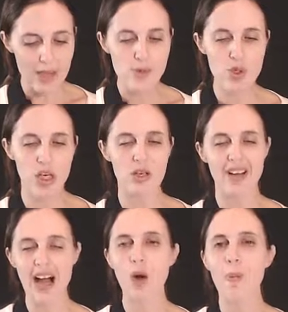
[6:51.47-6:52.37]
or keeps track
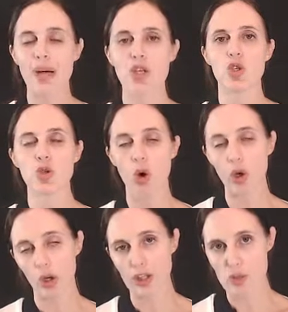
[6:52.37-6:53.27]
of how much you
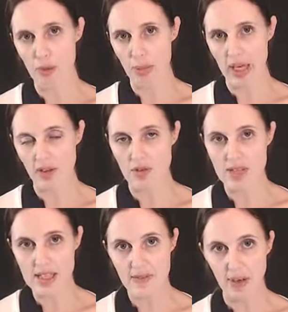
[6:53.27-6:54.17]
are going to be paying the
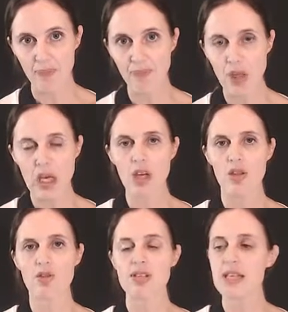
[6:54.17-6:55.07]
receiver.
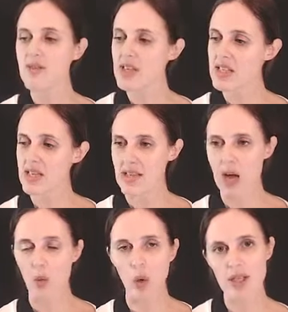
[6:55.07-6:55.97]
The receiver says,
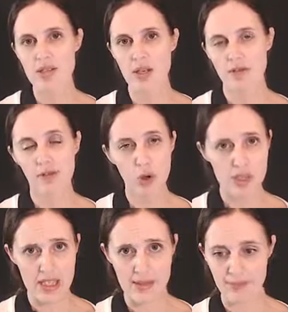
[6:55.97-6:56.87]
I want
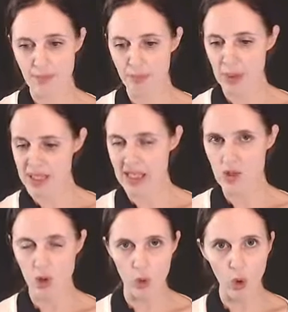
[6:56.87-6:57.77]
14%
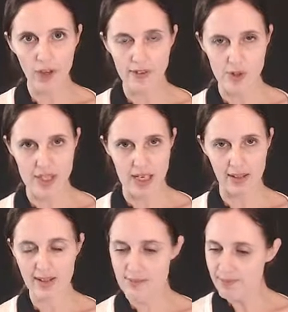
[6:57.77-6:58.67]
on all of your
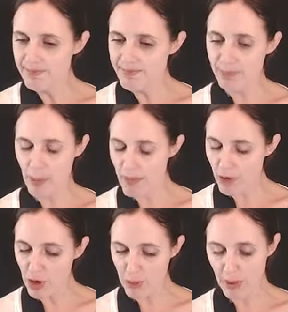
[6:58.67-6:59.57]
sales, but
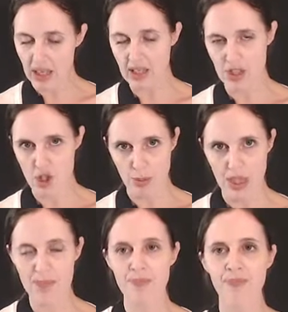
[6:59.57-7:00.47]
before you pay that to
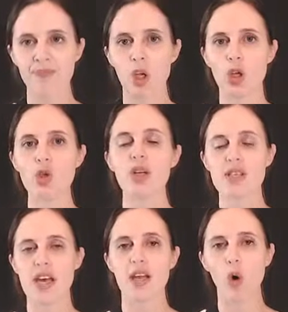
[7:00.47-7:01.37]
me, you
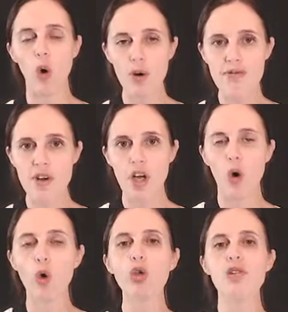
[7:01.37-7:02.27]
can take off
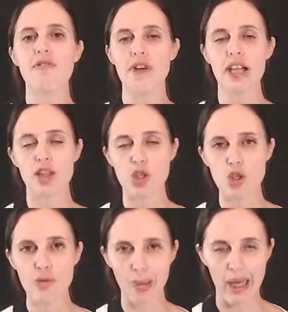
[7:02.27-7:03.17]
all the VAT that
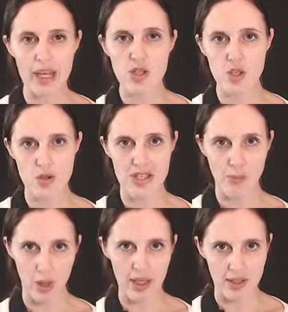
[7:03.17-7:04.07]
you've paid to
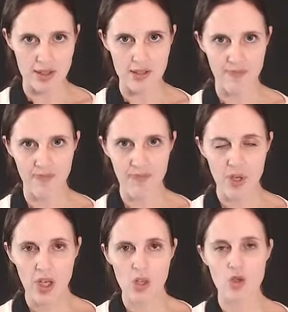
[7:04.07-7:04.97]
someone else.
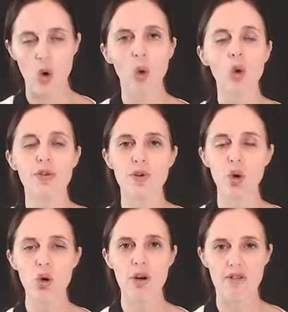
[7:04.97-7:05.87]
So all of
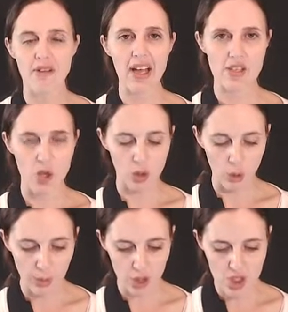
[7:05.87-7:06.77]
your VAT on
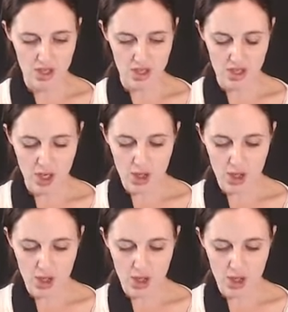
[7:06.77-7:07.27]
your purchases.